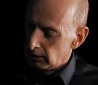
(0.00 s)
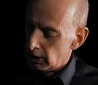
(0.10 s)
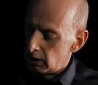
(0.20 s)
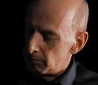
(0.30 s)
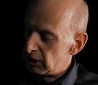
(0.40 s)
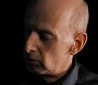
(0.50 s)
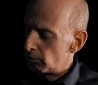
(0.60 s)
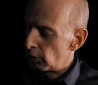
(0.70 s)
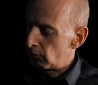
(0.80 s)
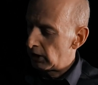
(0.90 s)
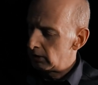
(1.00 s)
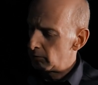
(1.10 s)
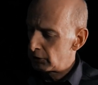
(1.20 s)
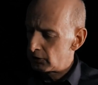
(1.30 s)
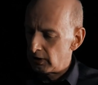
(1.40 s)
aluminium profile,
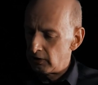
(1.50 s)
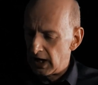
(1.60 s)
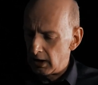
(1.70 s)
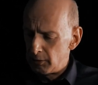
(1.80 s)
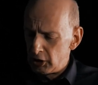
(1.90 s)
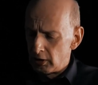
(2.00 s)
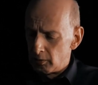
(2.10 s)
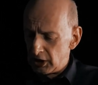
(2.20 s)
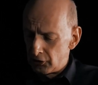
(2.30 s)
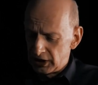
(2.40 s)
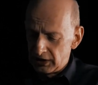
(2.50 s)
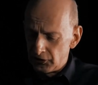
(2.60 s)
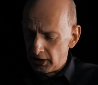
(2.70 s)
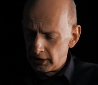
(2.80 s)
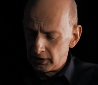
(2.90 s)
but the aluminium is
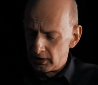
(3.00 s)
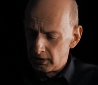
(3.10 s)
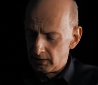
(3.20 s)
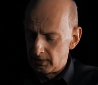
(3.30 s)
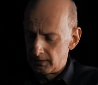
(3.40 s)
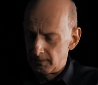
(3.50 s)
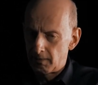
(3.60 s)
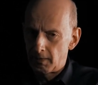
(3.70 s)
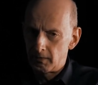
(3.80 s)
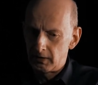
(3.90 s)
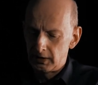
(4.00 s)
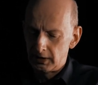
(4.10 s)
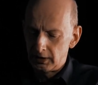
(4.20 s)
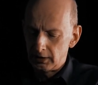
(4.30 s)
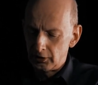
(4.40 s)
inside.
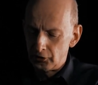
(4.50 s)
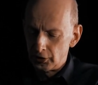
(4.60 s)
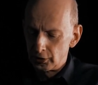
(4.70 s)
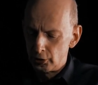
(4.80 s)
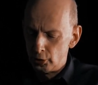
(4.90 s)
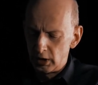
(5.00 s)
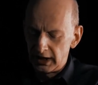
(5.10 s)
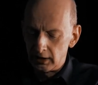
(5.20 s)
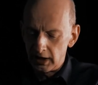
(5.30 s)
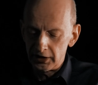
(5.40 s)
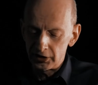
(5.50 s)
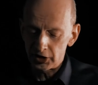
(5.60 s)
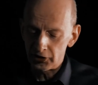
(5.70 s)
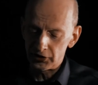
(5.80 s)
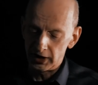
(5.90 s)
It's on the cooling and the
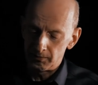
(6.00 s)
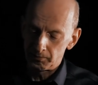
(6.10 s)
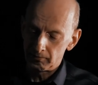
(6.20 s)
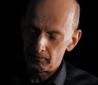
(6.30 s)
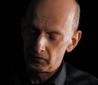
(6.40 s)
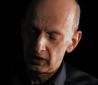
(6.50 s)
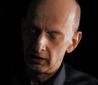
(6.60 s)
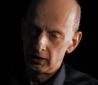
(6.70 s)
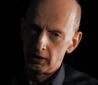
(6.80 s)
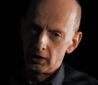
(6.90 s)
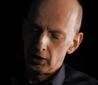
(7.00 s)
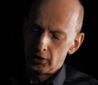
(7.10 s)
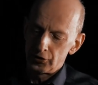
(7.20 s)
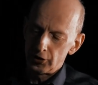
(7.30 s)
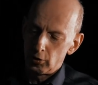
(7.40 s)
chassis.
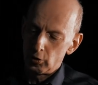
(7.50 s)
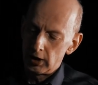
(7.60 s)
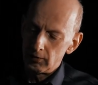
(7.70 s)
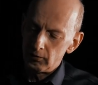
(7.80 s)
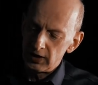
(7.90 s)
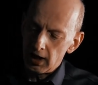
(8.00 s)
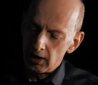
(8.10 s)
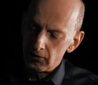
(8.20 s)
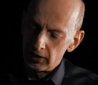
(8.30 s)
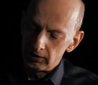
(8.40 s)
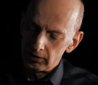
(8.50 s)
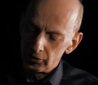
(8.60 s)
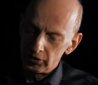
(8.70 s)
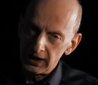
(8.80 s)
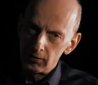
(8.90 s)
So we have
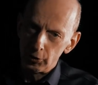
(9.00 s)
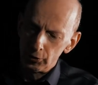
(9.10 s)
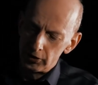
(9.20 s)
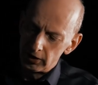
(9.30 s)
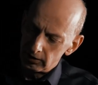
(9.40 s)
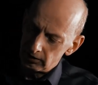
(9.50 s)
real wood,